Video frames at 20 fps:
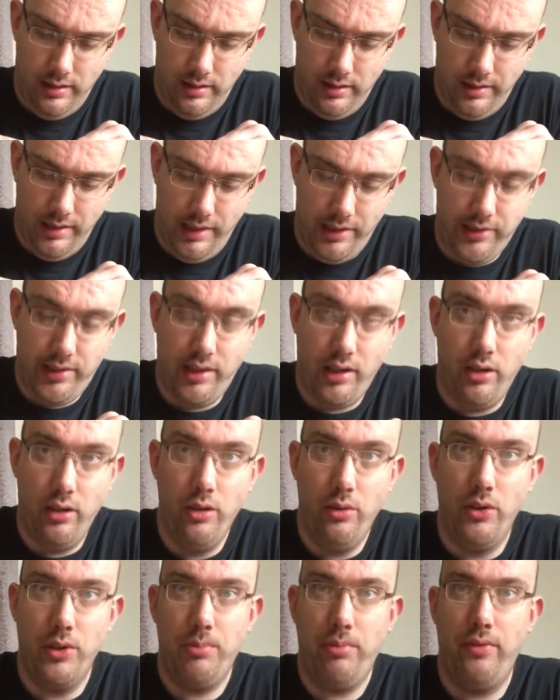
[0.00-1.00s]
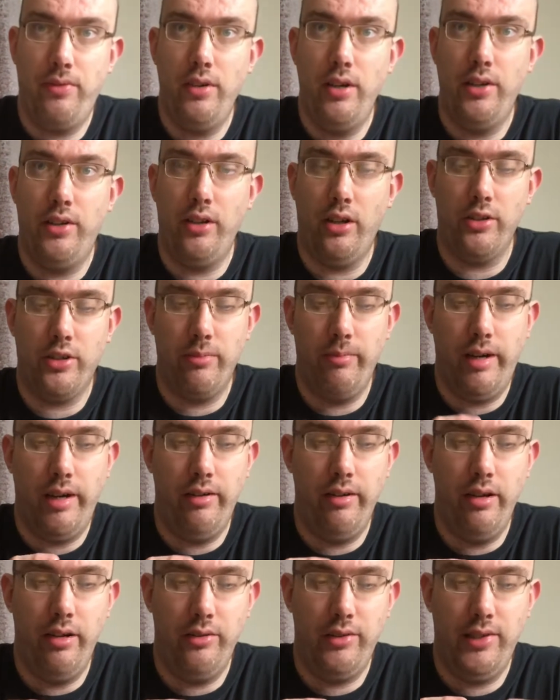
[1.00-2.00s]
yeah, as I said, I always preferred Dr.
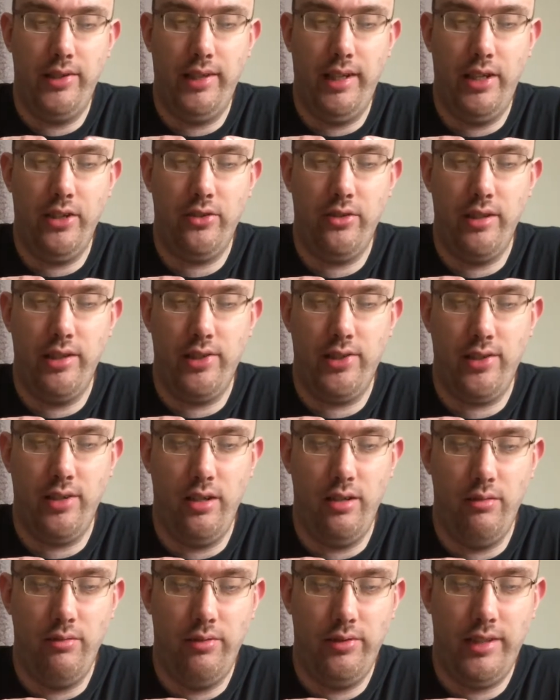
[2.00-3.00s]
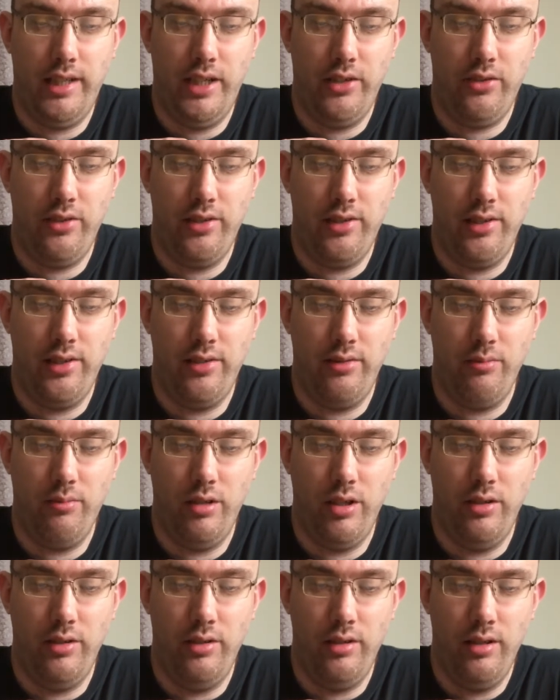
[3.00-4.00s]
Mario to Tetris, so Tetris isn't
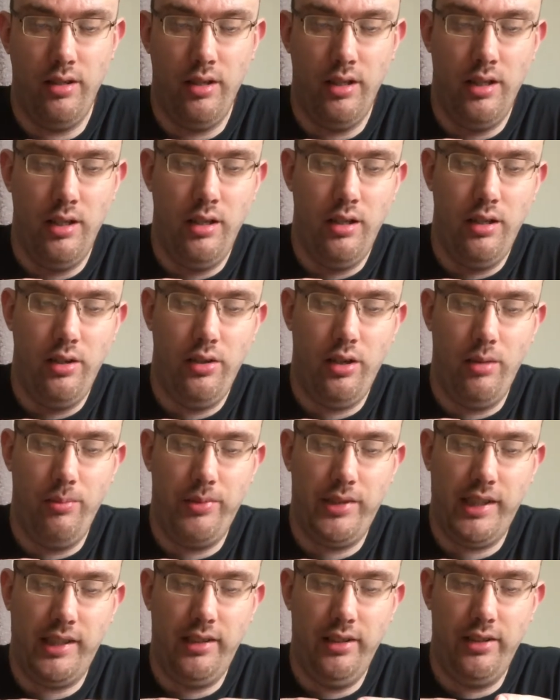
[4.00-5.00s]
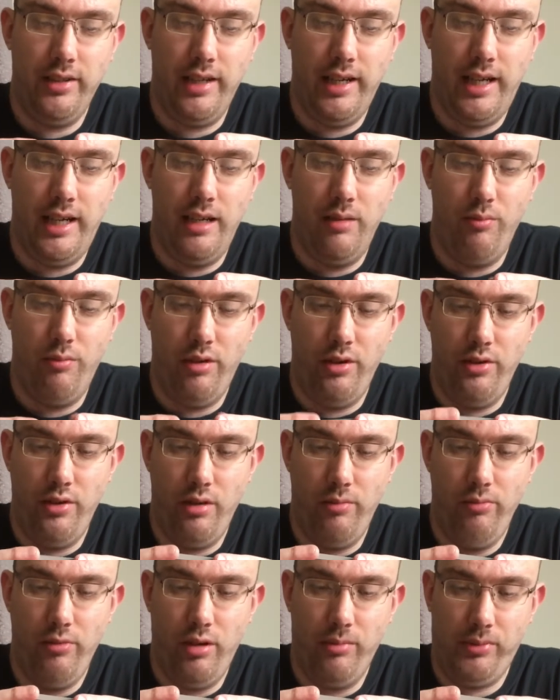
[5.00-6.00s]
one that I'm particularly good at, and one that
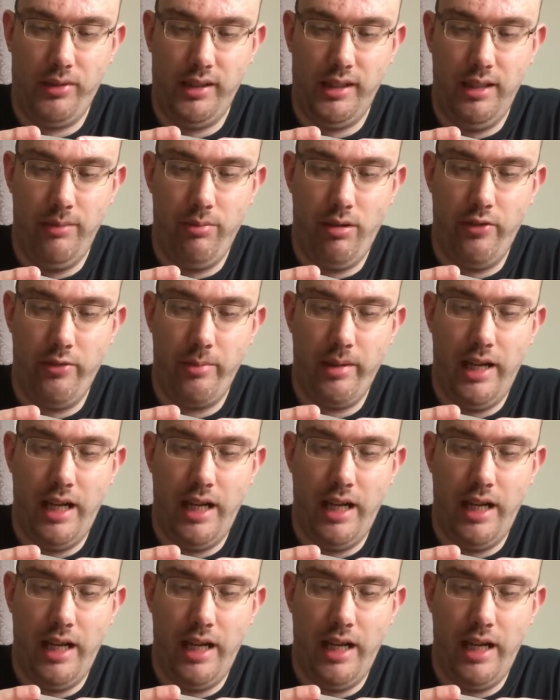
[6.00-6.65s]
I'm not particularly bothered about